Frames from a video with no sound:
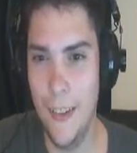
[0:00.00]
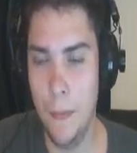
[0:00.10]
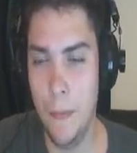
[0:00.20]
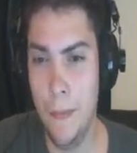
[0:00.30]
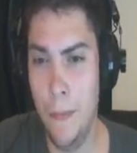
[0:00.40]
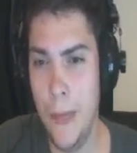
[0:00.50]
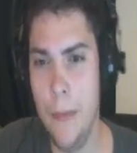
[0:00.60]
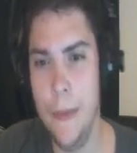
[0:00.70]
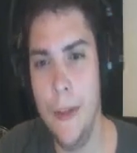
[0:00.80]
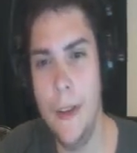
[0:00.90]

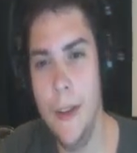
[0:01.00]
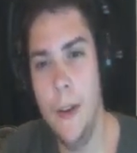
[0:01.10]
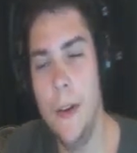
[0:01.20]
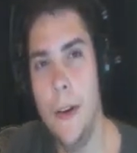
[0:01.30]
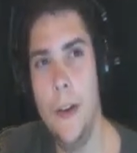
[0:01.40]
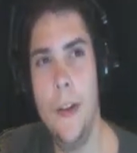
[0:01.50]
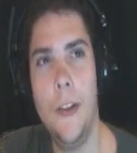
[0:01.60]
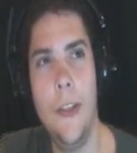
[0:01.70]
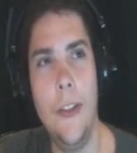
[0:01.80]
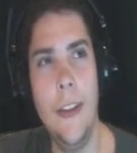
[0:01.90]
Maybe.
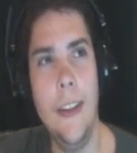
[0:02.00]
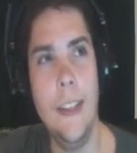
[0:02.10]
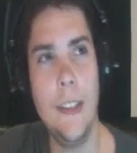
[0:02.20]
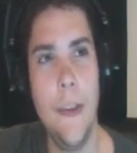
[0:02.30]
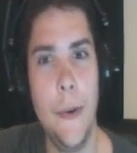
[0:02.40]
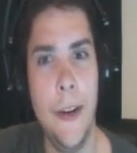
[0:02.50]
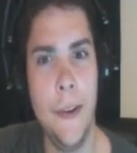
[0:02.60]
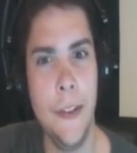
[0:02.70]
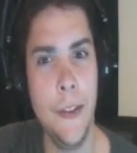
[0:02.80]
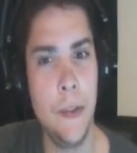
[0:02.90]
Thing is, though,
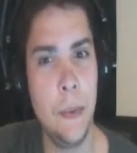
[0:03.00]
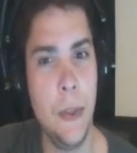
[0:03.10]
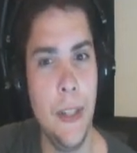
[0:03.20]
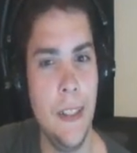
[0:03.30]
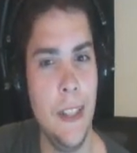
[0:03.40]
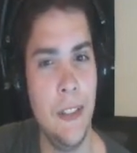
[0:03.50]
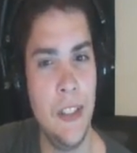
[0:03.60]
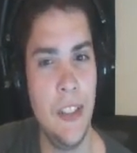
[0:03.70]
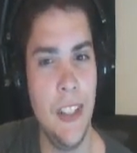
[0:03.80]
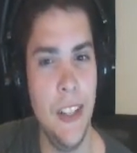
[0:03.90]
garrisons were
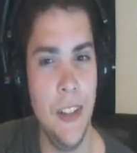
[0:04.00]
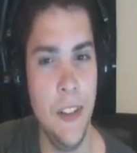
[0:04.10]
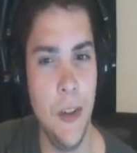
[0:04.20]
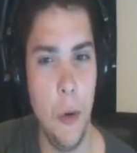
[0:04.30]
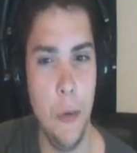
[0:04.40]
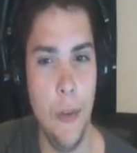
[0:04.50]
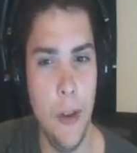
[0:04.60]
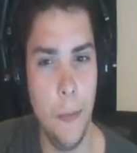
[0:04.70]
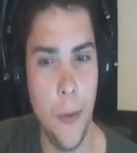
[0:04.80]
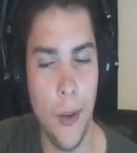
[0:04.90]
announced in
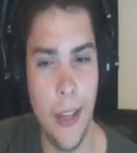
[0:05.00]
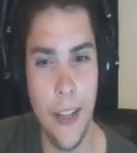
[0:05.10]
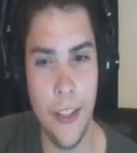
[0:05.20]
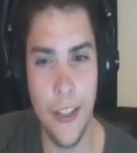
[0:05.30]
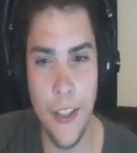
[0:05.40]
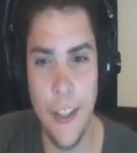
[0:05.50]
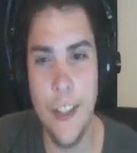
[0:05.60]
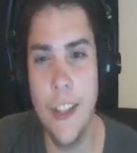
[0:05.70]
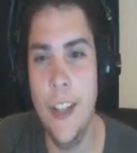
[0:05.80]
November last year.